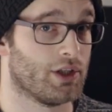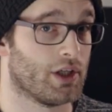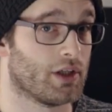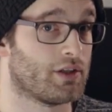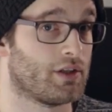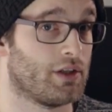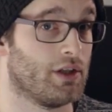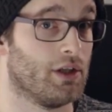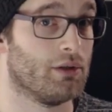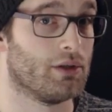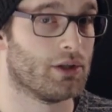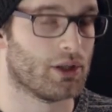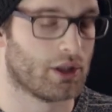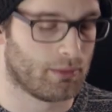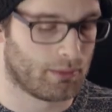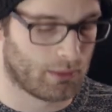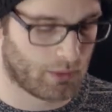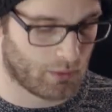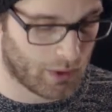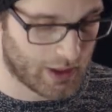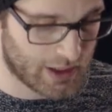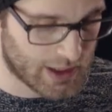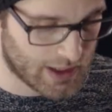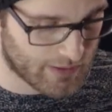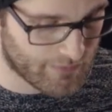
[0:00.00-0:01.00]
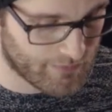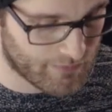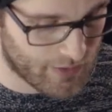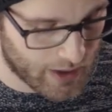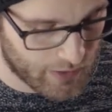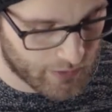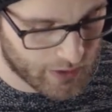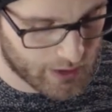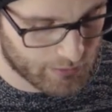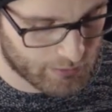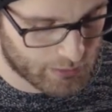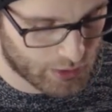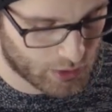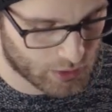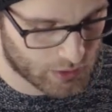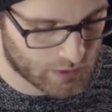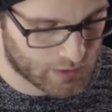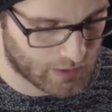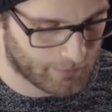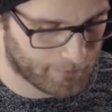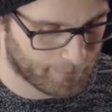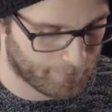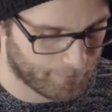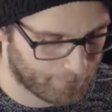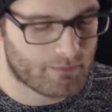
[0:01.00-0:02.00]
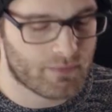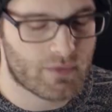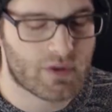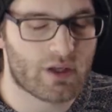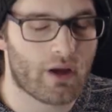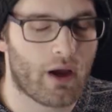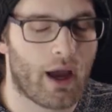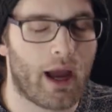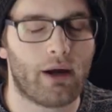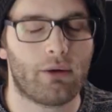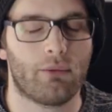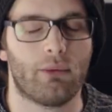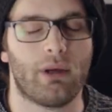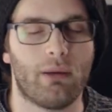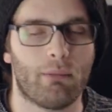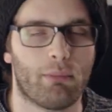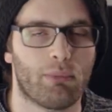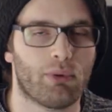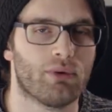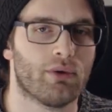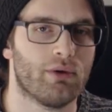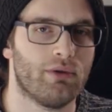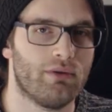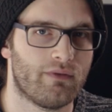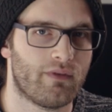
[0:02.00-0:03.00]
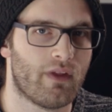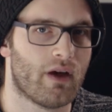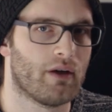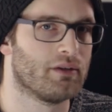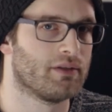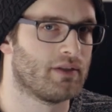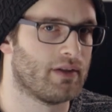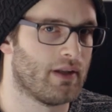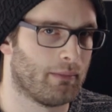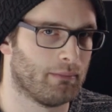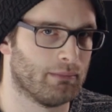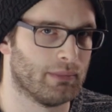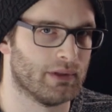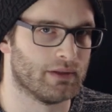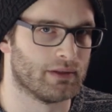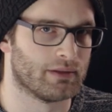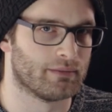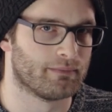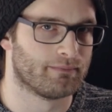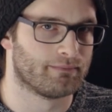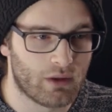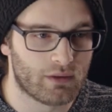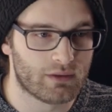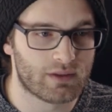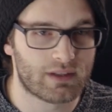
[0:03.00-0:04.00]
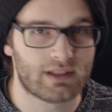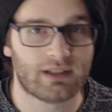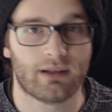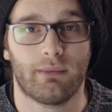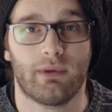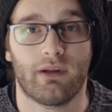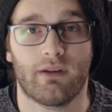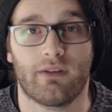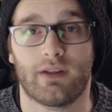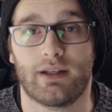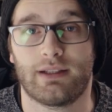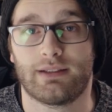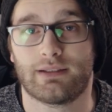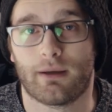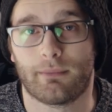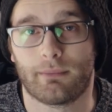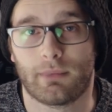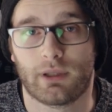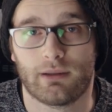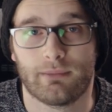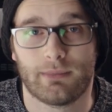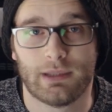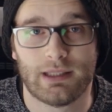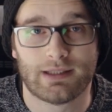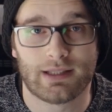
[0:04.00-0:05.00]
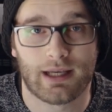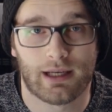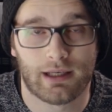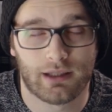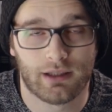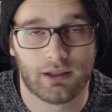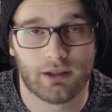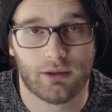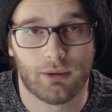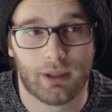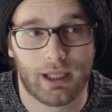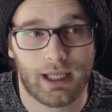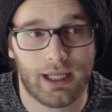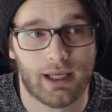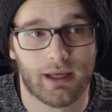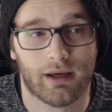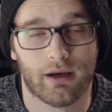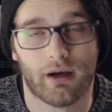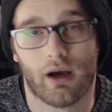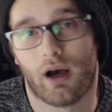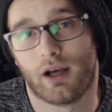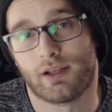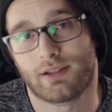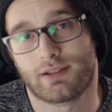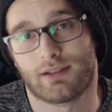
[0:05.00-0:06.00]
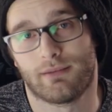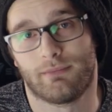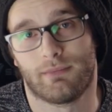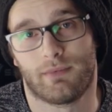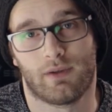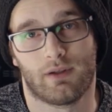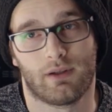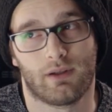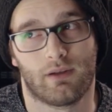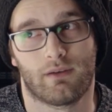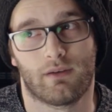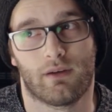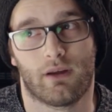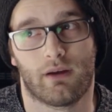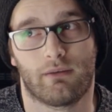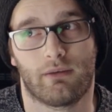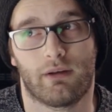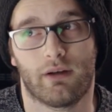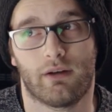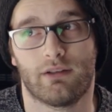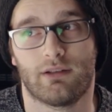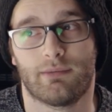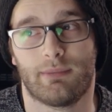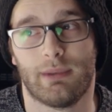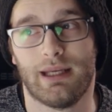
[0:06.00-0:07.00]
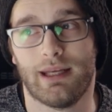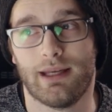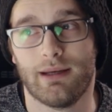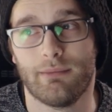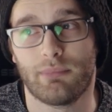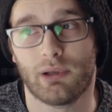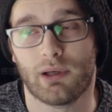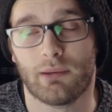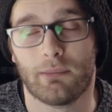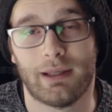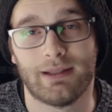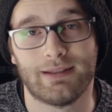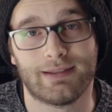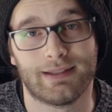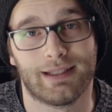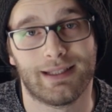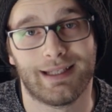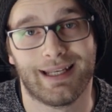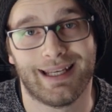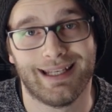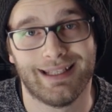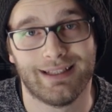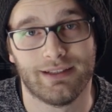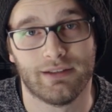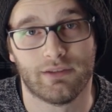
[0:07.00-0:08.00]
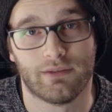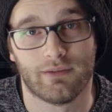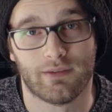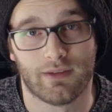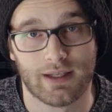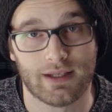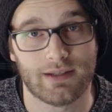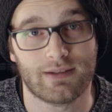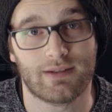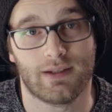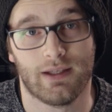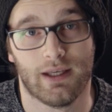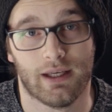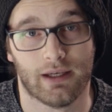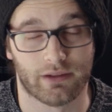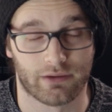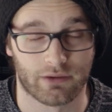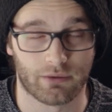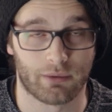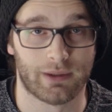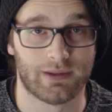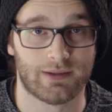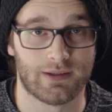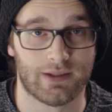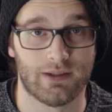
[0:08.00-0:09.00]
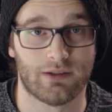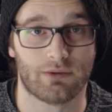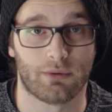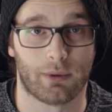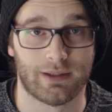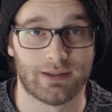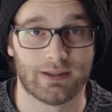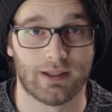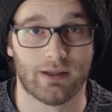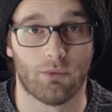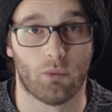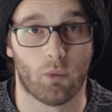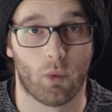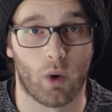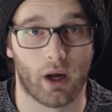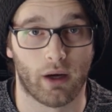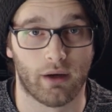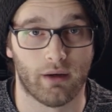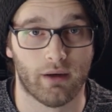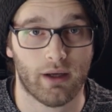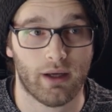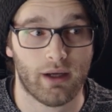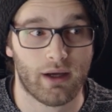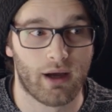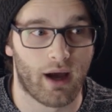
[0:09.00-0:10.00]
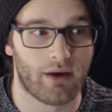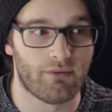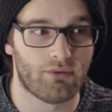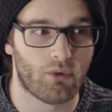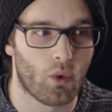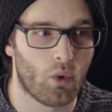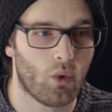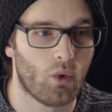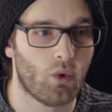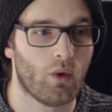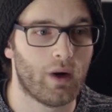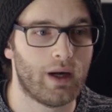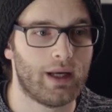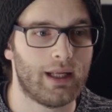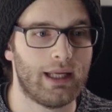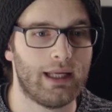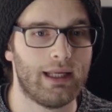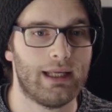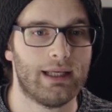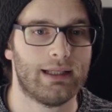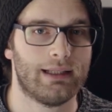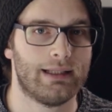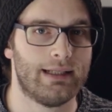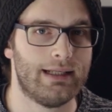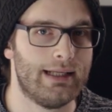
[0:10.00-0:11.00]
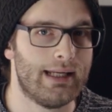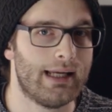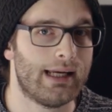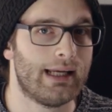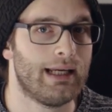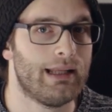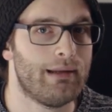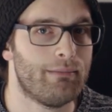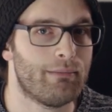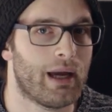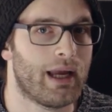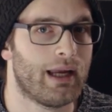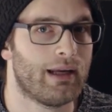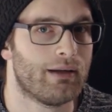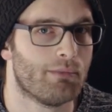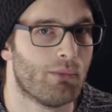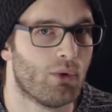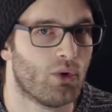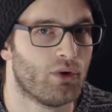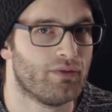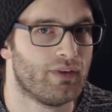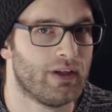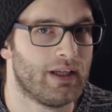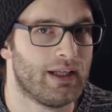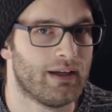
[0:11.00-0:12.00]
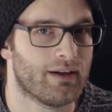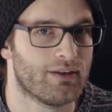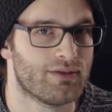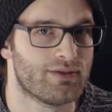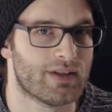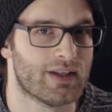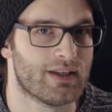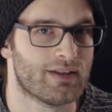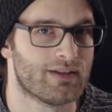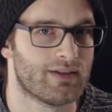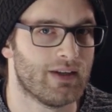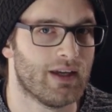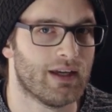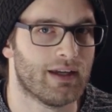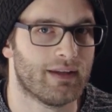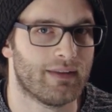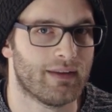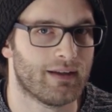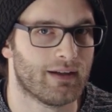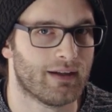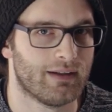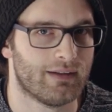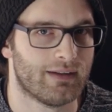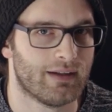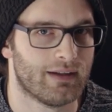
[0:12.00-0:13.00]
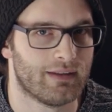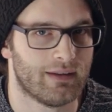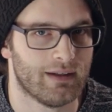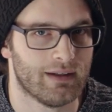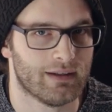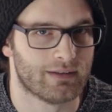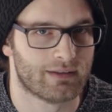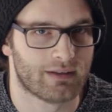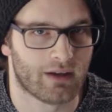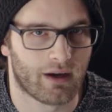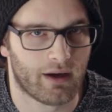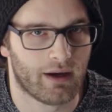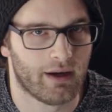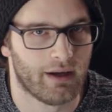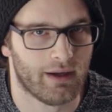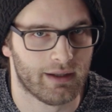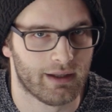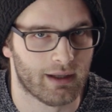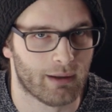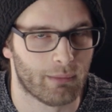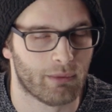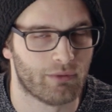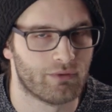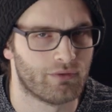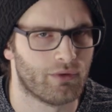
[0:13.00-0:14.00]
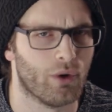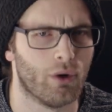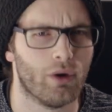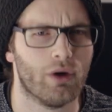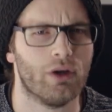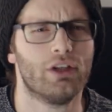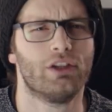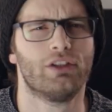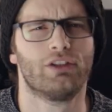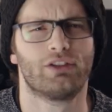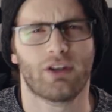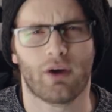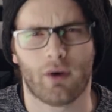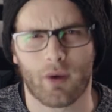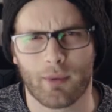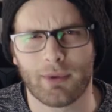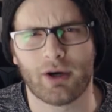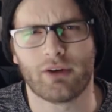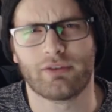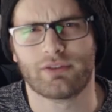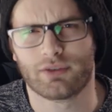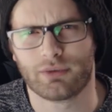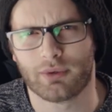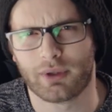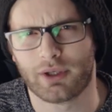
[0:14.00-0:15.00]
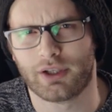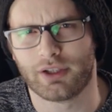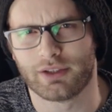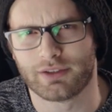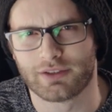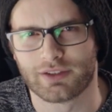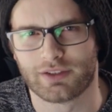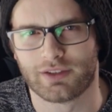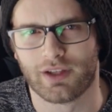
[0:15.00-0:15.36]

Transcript: just YouTube, which is very important. So how do we improve those numbers? Well, some of the things that I'm going to be telling you here are some things that I'm going to be implementing in this year, 2021. I've already nearly made more videos this year than I did the entire year before. So I'm off to a good